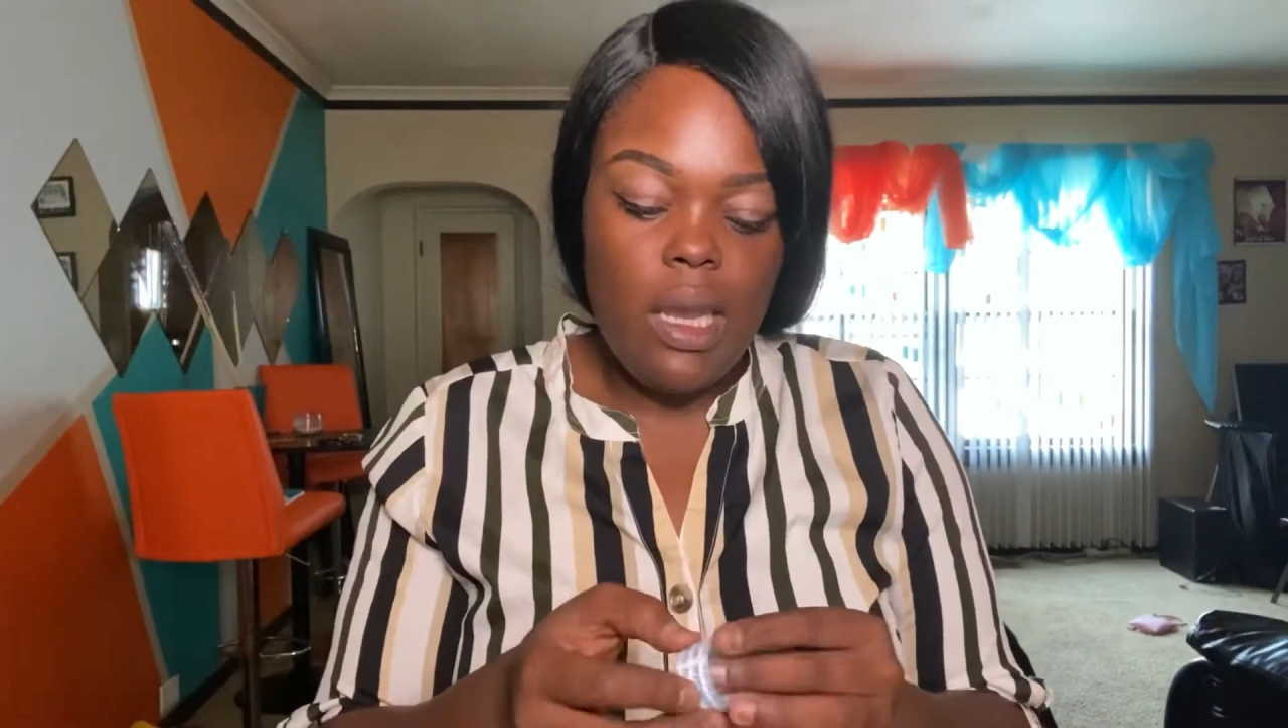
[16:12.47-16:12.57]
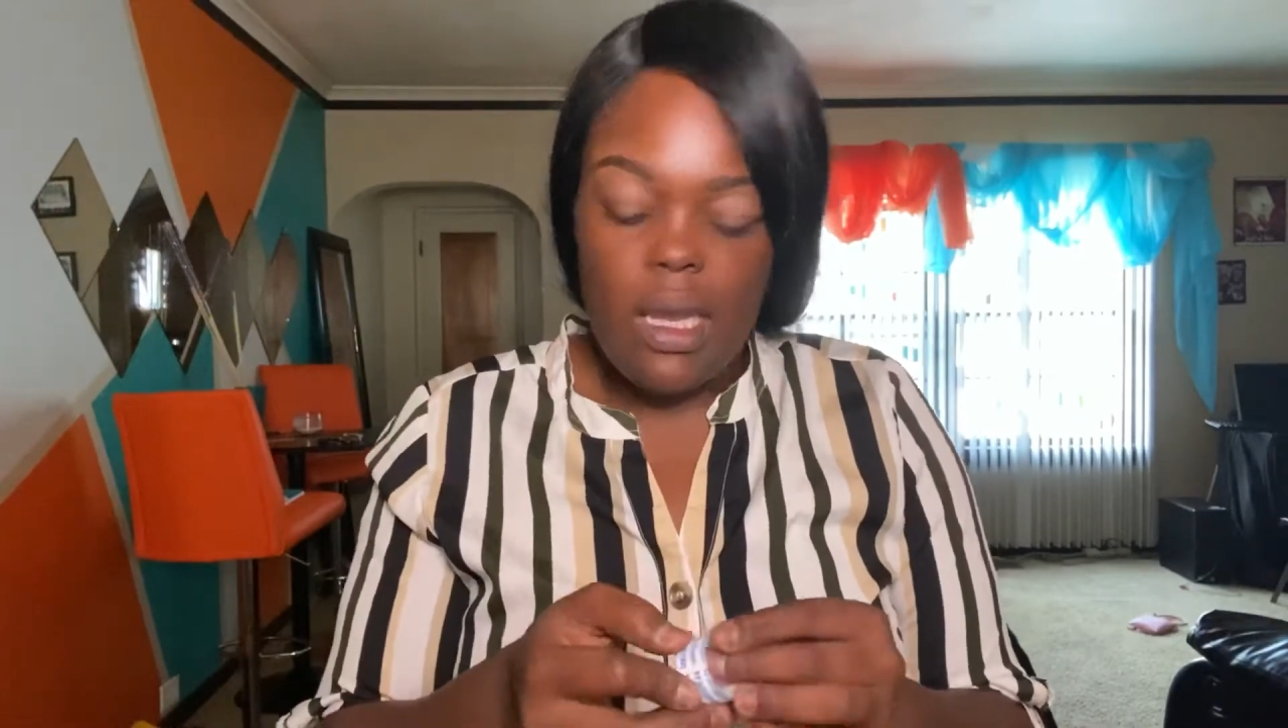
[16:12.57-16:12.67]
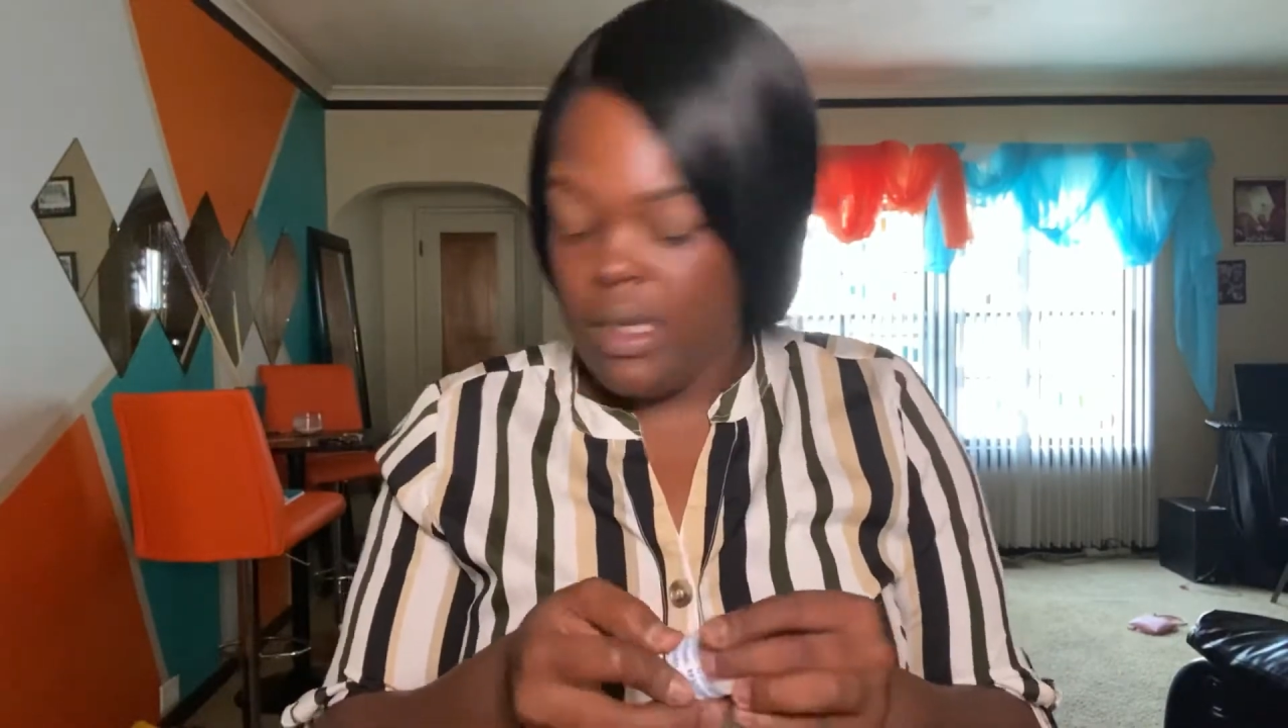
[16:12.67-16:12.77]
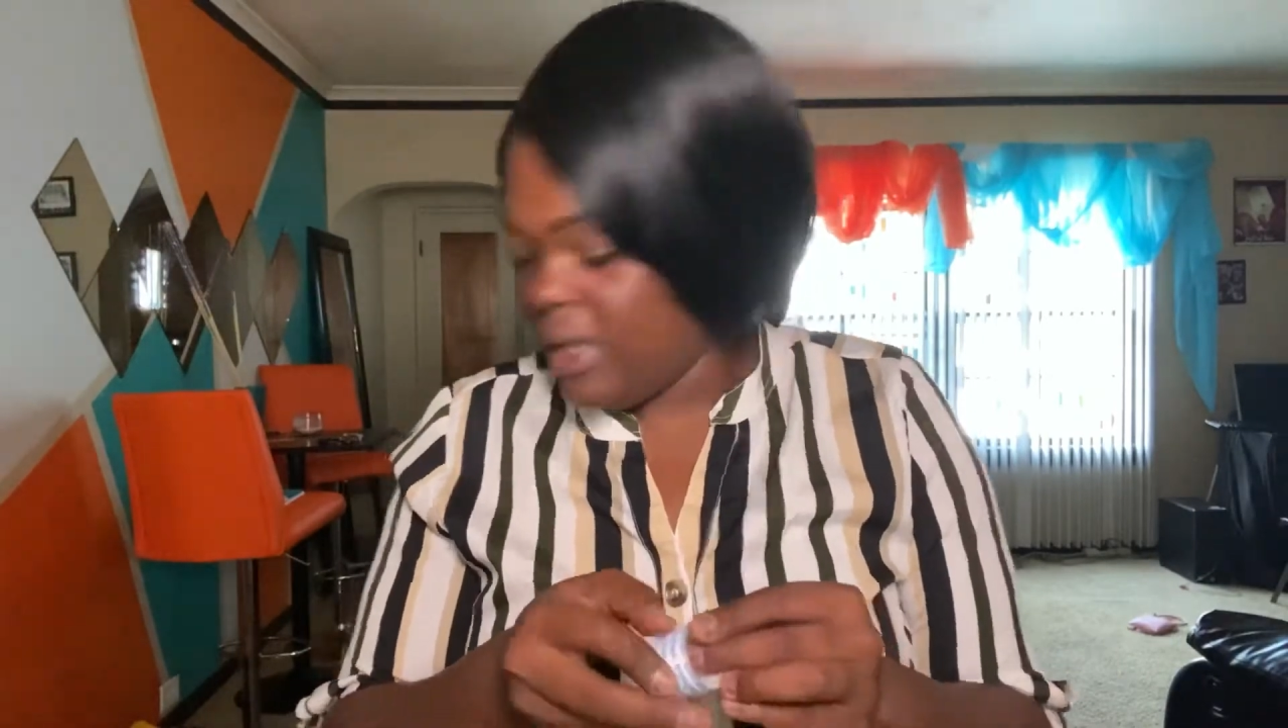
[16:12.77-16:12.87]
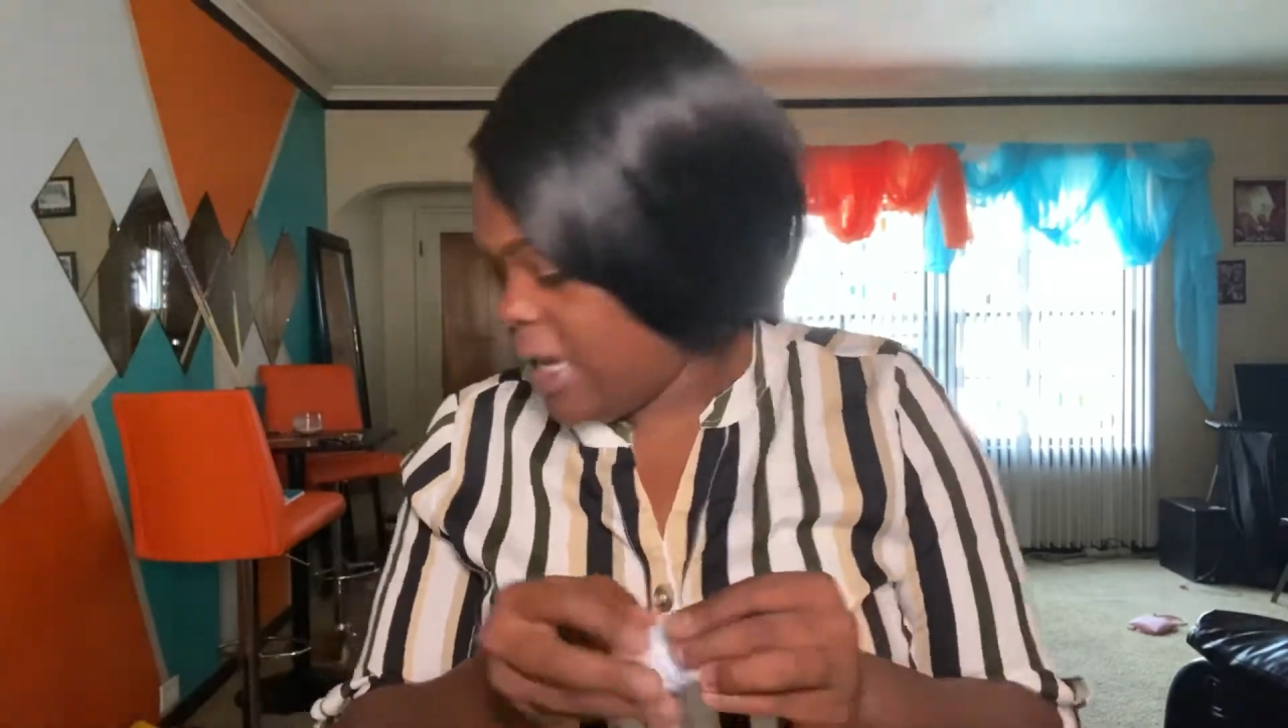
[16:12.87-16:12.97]

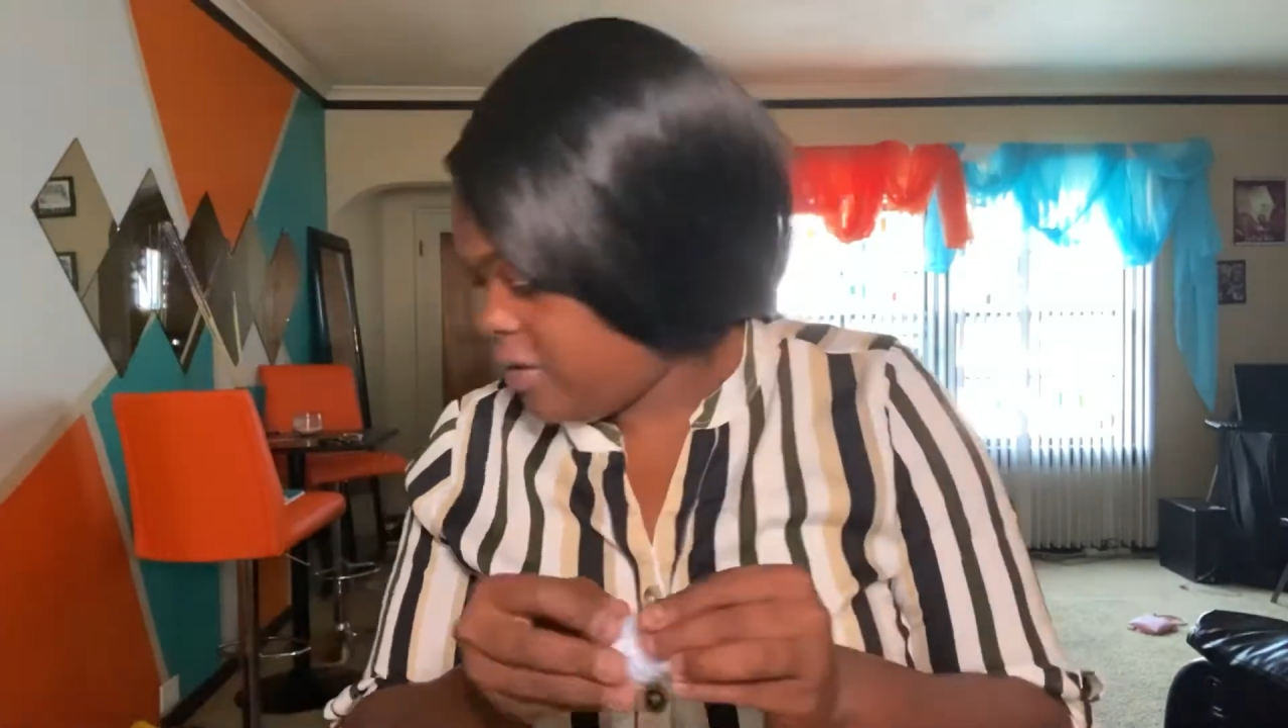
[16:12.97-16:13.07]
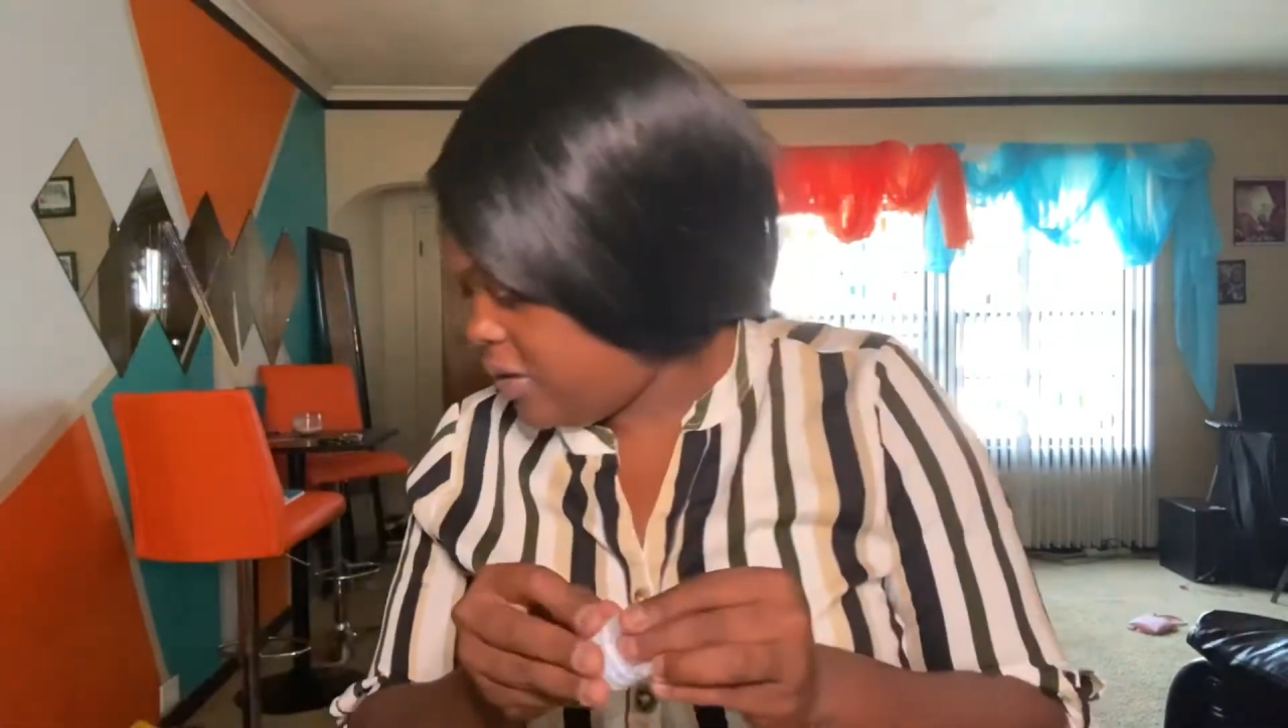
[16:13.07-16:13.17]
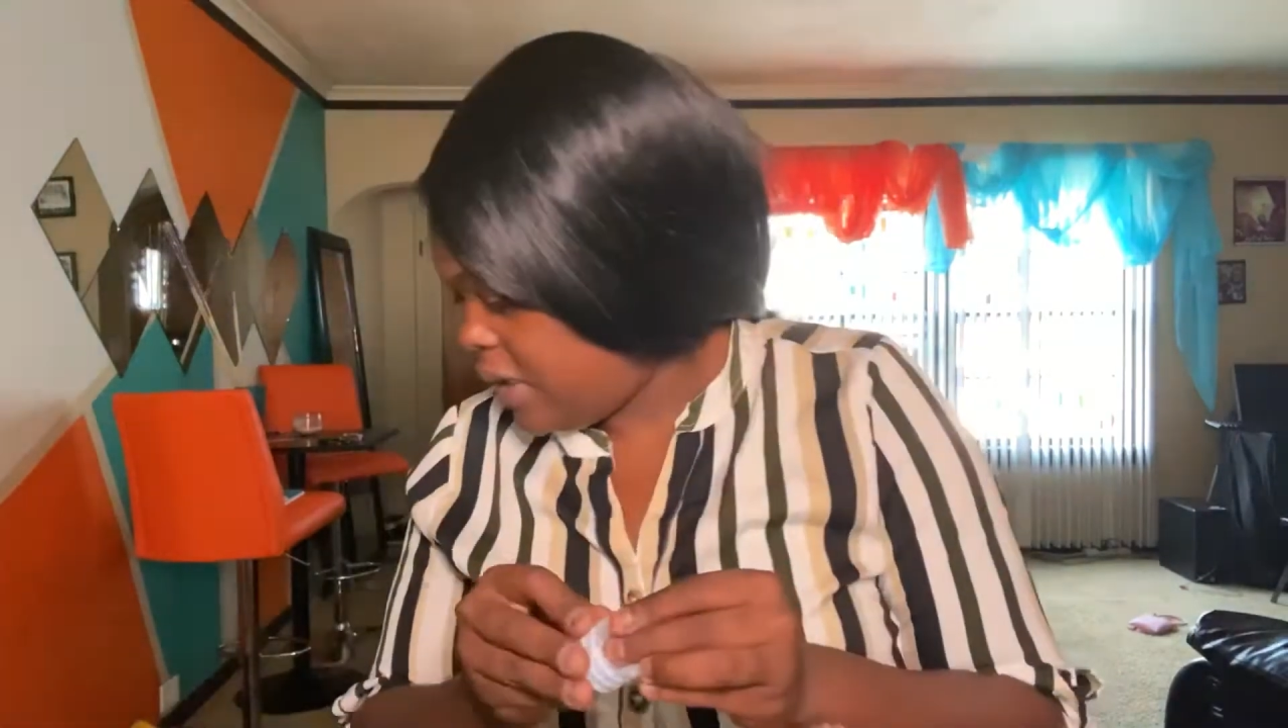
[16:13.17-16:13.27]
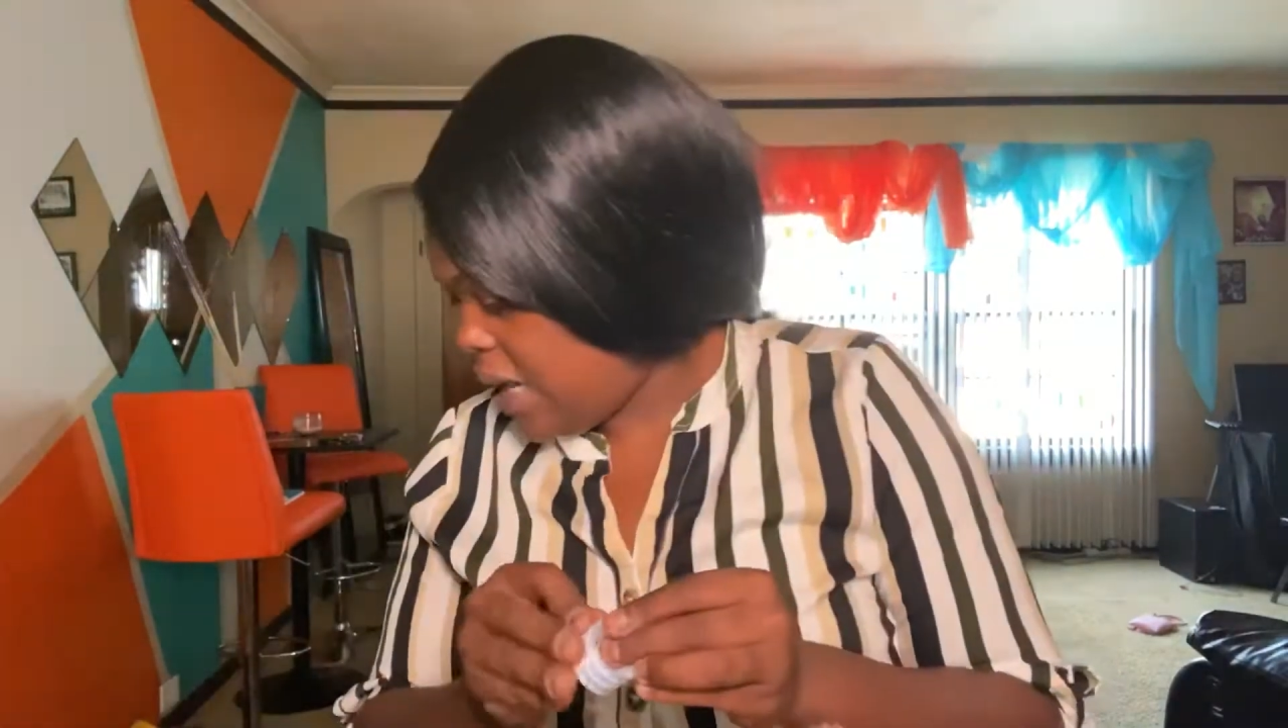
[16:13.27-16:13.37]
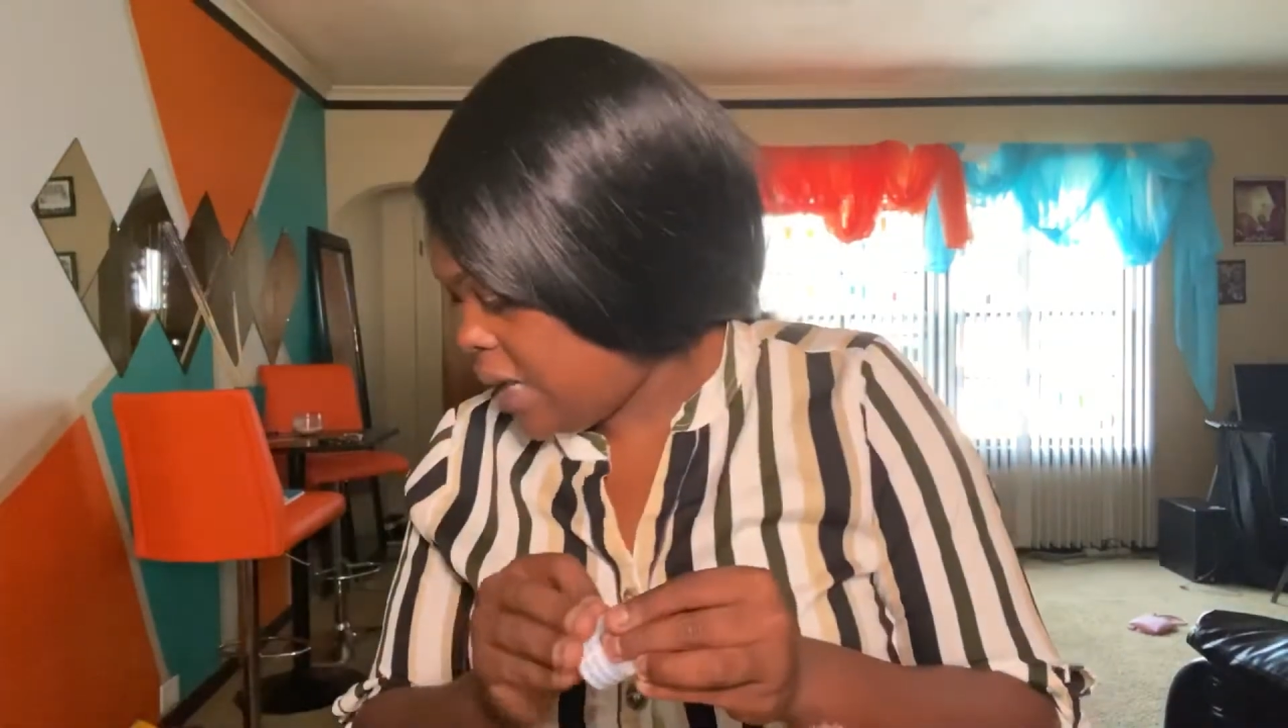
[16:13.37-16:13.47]
It's
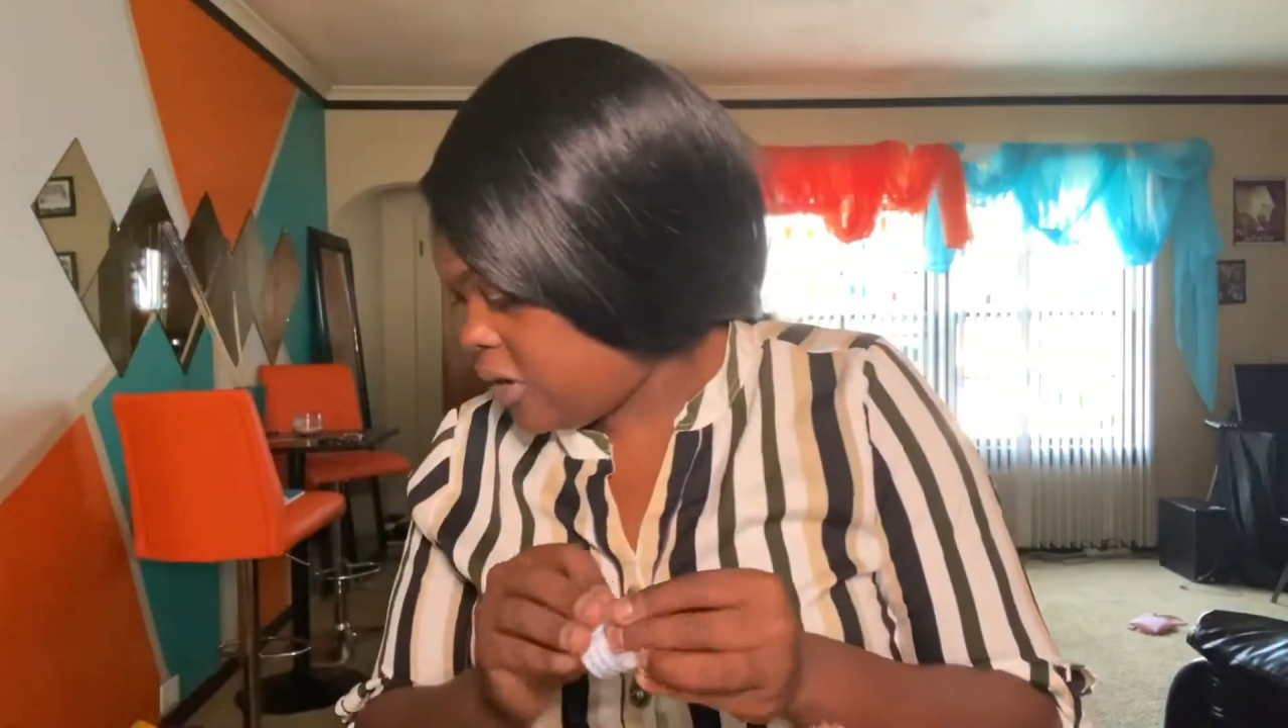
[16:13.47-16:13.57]
actually kind